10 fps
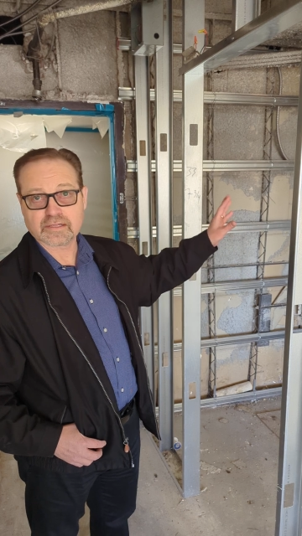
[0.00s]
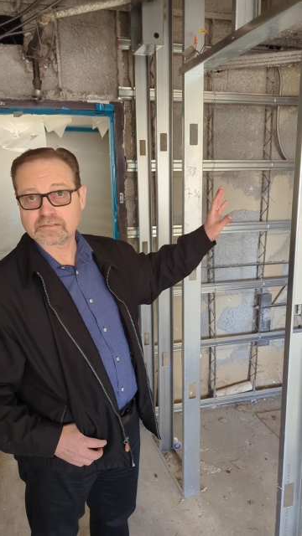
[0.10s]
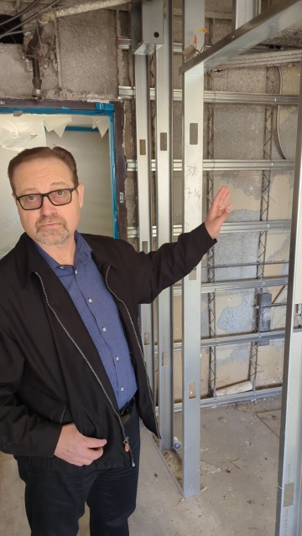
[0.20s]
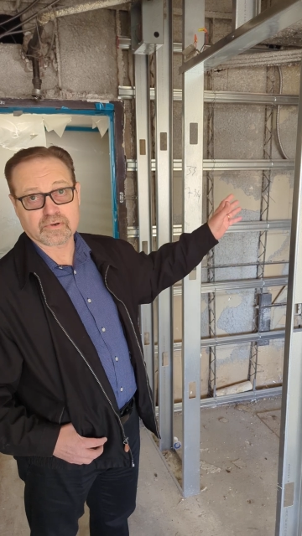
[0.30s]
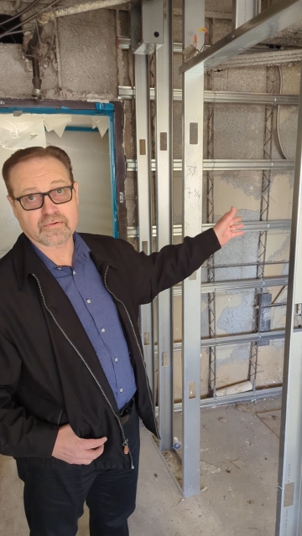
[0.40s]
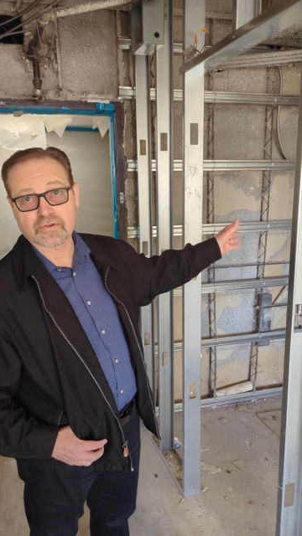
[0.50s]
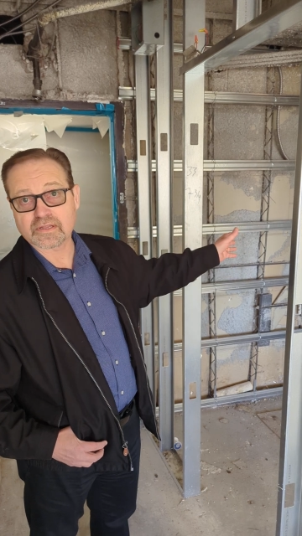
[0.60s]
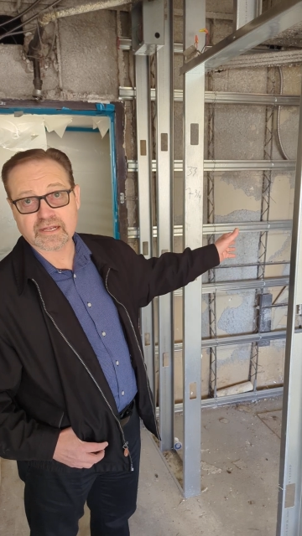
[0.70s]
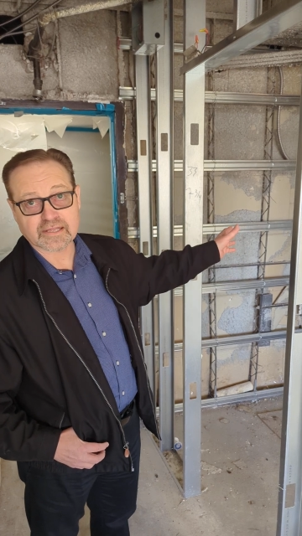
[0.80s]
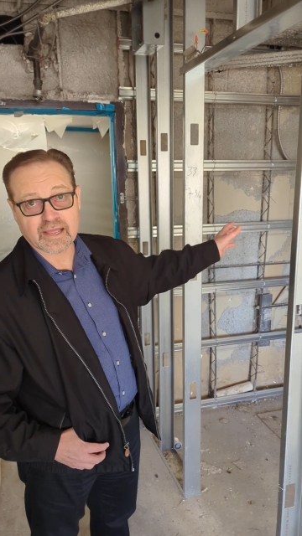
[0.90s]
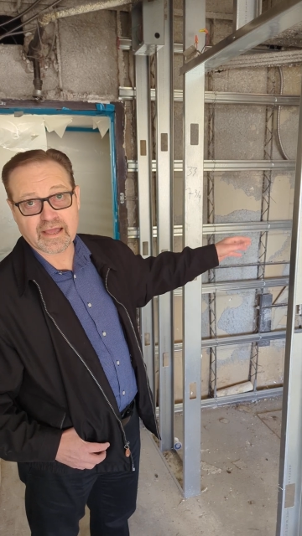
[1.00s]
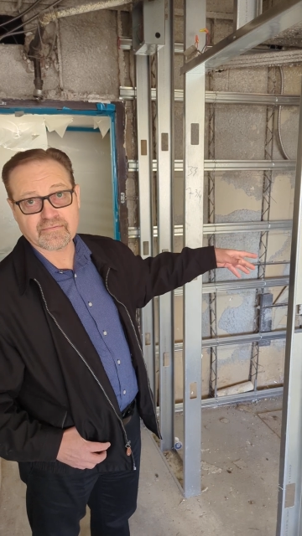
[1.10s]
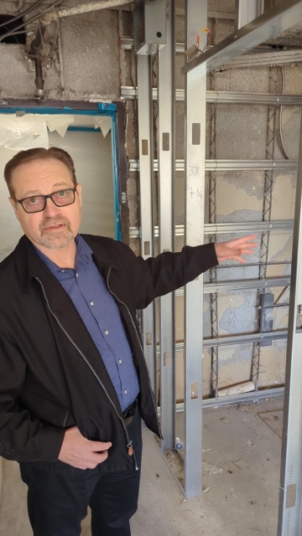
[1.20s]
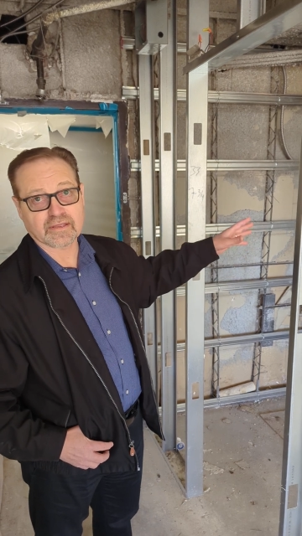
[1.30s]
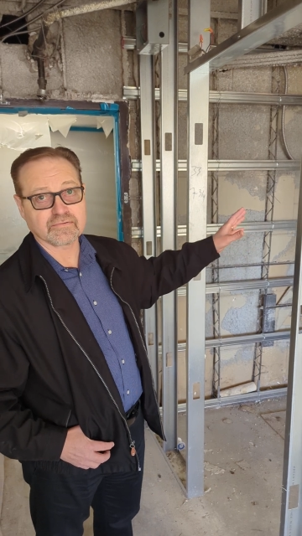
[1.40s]
it's whatever you like to have.
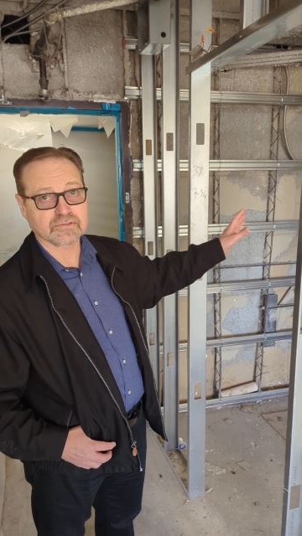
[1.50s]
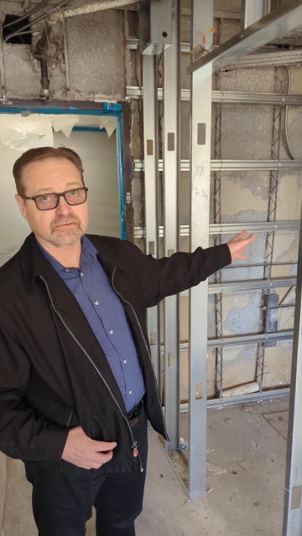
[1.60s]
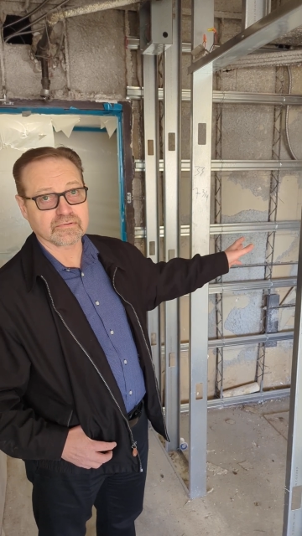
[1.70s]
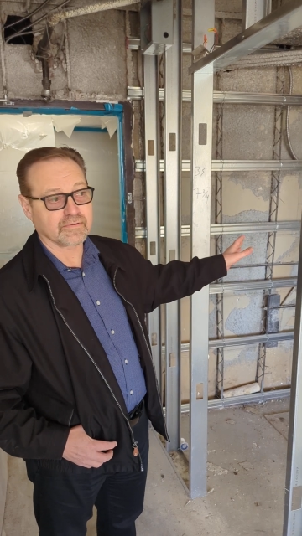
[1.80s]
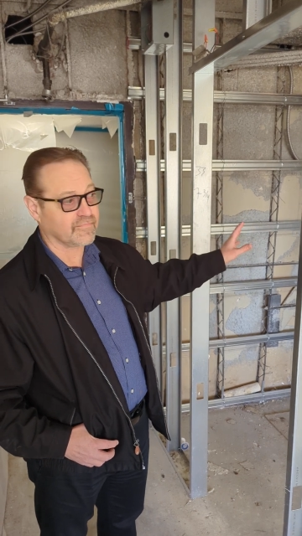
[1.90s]
It gives you the